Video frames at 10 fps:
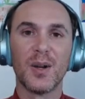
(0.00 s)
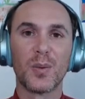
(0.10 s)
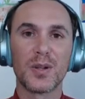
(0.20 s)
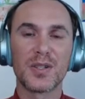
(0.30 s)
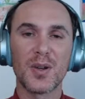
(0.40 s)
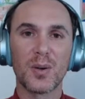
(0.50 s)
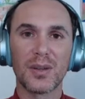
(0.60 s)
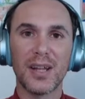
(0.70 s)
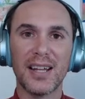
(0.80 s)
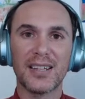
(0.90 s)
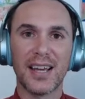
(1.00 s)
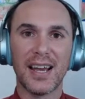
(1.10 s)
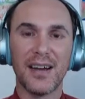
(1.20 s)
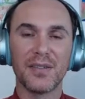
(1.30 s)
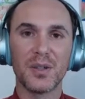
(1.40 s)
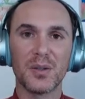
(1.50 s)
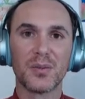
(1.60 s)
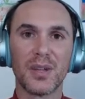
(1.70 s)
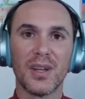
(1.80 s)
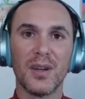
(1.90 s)
We're so glad to have you.
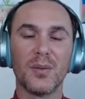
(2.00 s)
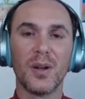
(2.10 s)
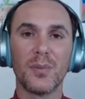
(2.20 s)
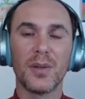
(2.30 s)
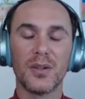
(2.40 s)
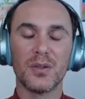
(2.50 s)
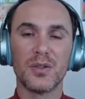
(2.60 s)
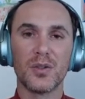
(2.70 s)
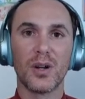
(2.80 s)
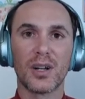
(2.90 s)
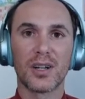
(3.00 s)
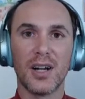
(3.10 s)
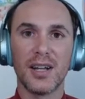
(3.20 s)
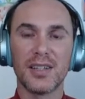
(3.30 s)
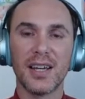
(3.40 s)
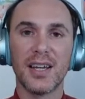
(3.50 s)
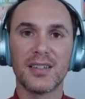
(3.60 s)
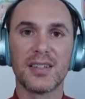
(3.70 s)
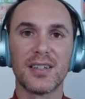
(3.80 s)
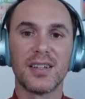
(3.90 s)
We hope that you enjoy our
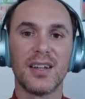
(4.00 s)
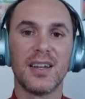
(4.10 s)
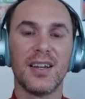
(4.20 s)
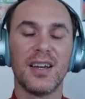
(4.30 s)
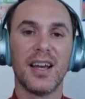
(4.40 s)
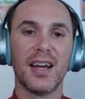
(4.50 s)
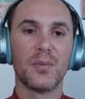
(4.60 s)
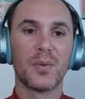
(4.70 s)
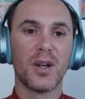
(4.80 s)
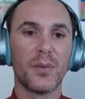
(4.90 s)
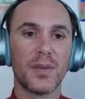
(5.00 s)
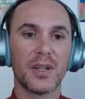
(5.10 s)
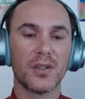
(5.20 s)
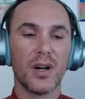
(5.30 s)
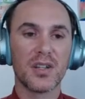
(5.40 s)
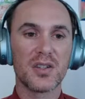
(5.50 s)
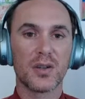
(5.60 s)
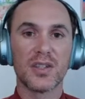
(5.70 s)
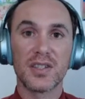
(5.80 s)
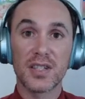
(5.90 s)
content, and we hope that you'll also
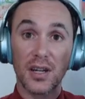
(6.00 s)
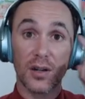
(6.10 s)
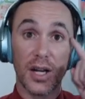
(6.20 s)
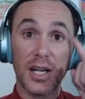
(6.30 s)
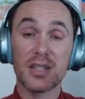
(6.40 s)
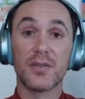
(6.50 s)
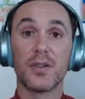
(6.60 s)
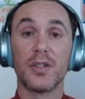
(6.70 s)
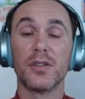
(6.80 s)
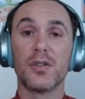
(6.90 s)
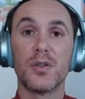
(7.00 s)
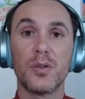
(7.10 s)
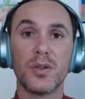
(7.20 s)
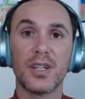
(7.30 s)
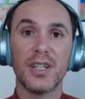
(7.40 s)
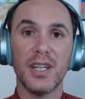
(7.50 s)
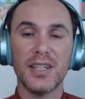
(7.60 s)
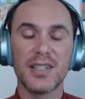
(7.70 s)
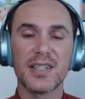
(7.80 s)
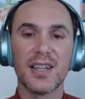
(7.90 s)
consider us for your tutoring
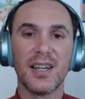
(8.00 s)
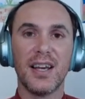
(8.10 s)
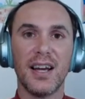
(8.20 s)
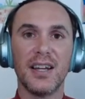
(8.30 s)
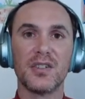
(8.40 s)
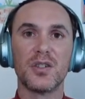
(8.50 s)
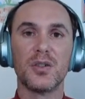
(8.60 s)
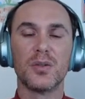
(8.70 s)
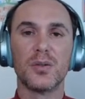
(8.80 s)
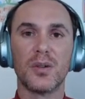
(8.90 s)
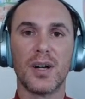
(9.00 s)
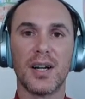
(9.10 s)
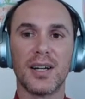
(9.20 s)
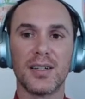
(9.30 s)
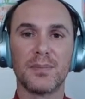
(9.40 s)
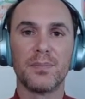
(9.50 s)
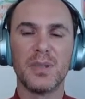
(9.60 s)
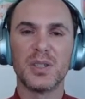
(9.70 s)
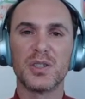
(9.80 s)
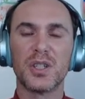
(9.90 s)
needs as you
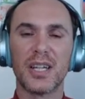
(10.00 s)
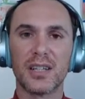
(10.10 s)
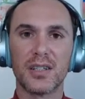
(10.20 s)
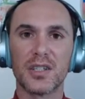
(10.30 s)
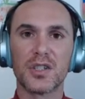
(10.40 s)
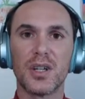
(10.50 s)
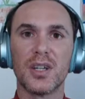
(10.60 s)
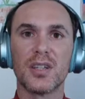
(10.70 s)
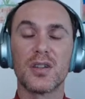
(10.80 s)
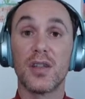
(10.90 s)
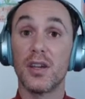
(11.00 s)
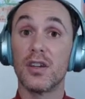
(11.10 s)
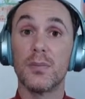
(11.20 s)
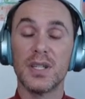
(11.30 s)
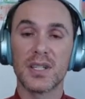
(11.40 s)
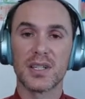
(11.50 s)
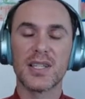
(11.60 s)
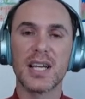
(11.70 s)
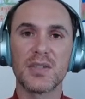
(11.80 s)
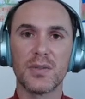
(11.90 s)
build your English so that you can be
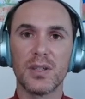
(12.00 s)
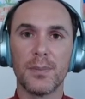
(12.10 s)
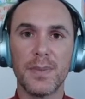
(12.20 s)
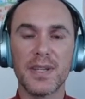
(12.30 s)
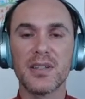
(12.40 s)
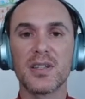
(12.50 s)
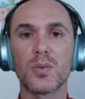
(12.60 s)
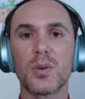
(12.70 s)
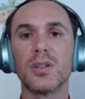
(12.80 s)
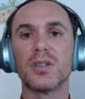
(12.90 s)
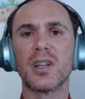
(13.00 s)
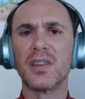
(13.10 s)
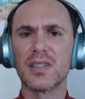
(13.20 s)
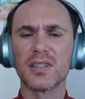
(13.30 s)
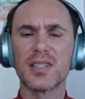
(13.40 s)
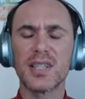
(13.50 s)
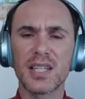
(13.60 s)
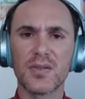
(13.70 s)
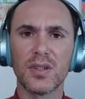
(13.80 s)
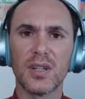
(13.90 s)
successful in the business world and
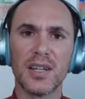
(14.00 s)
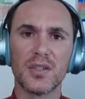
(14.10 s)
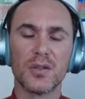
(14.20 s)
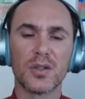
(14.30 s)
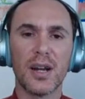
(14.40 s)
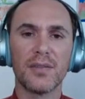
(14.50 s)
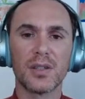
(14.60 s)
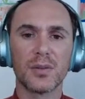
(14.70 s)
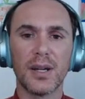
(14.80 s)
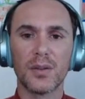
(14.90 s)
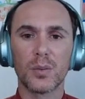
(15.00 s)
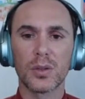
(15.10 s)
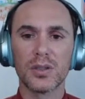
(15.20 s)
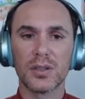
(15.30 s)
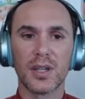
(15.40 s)
successful as you travel around the world.